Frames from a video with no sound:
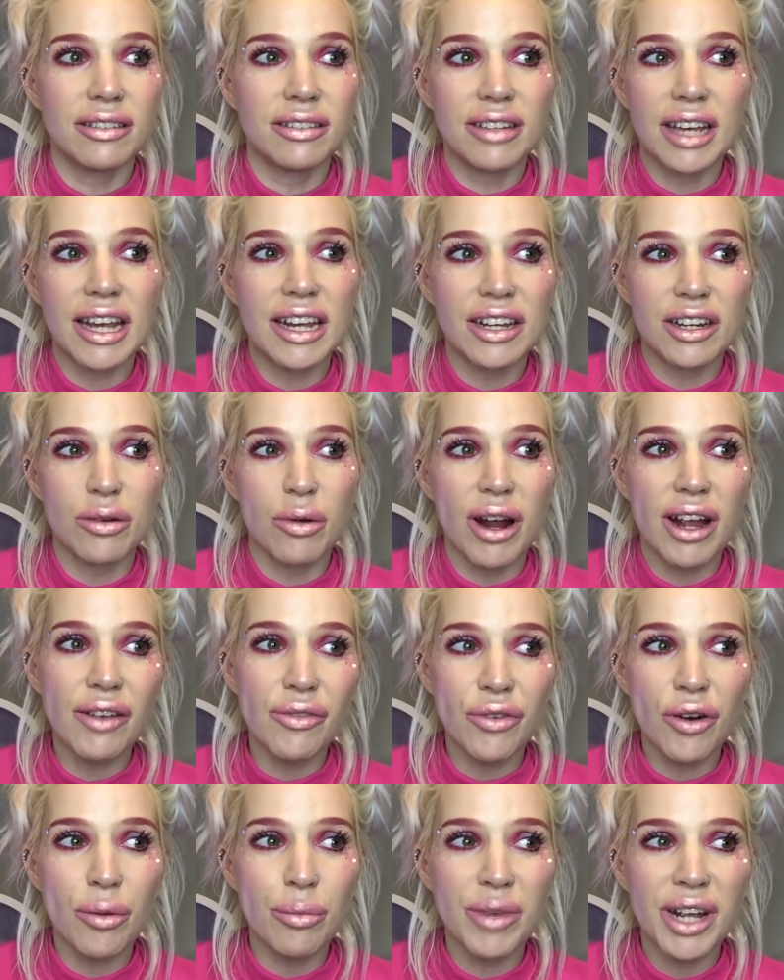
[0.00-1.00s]
taken away
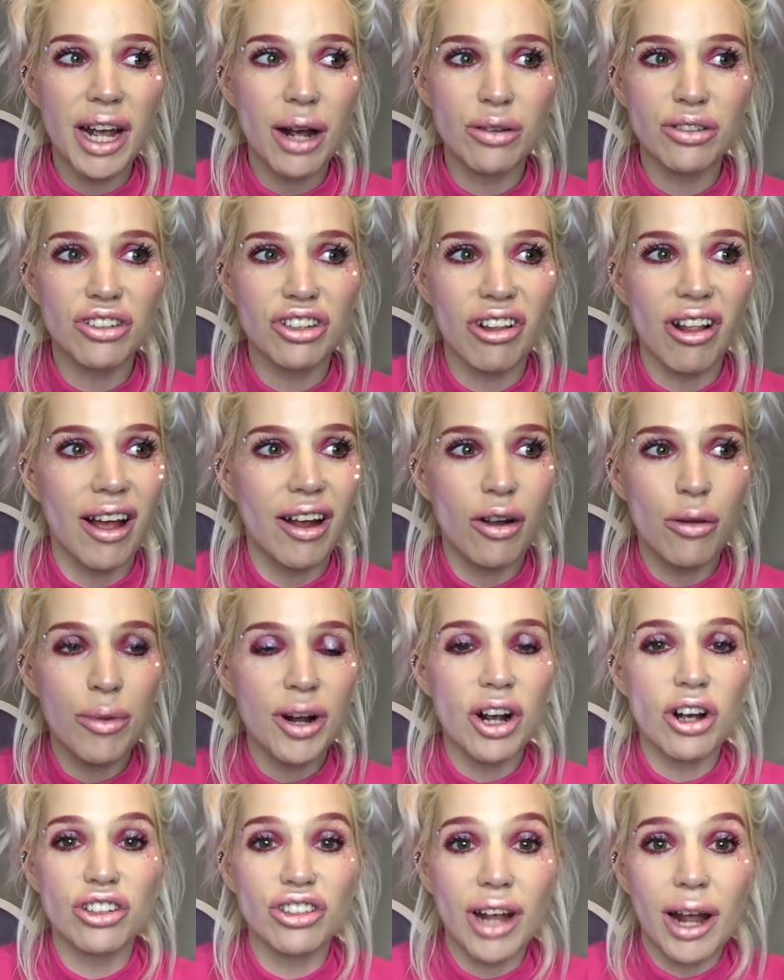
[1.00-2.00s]
from me. I was just like, oh
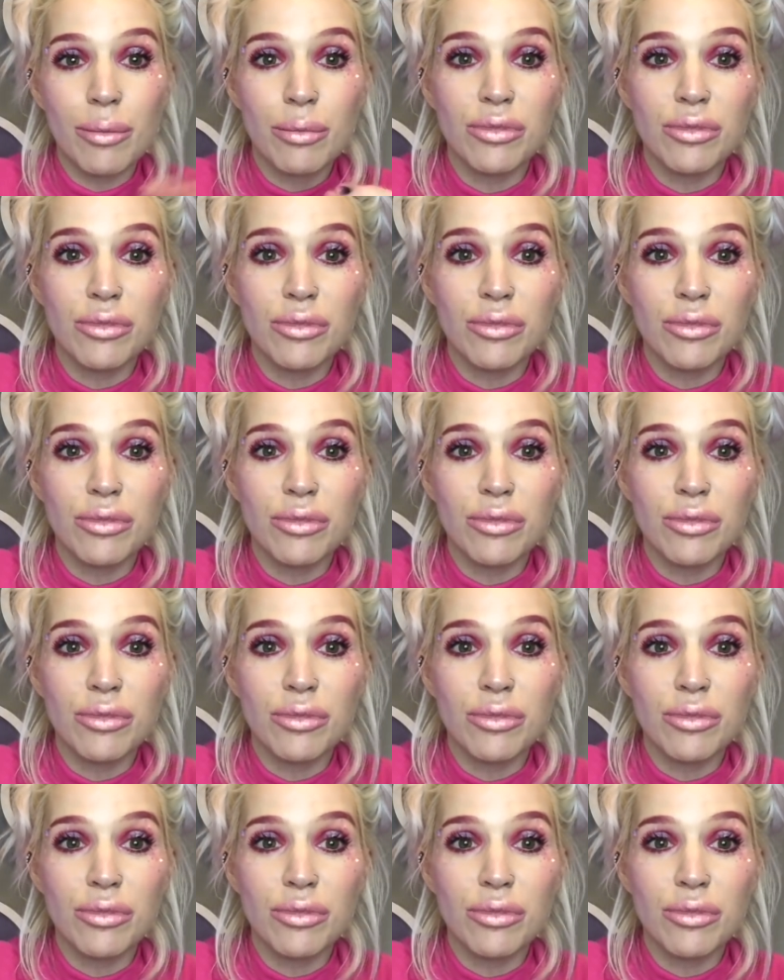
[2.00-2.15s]
my gosh, I